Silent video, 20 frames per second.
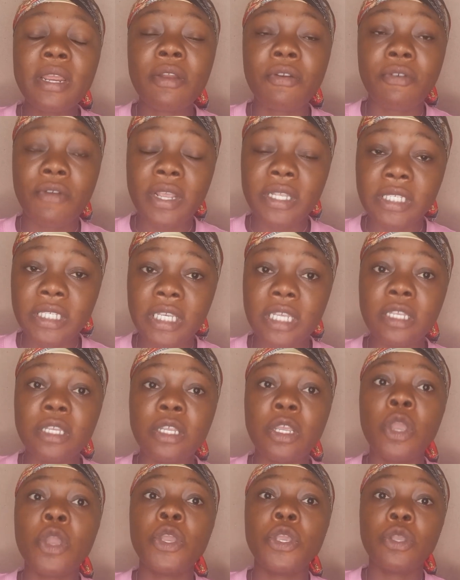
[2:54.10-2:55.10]

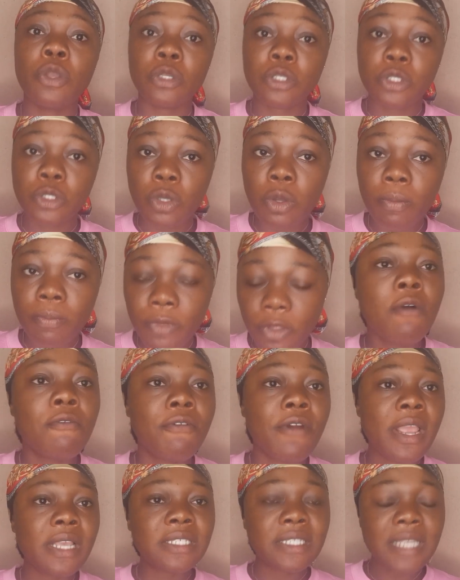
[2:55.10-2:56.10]
creating your thumbnail. For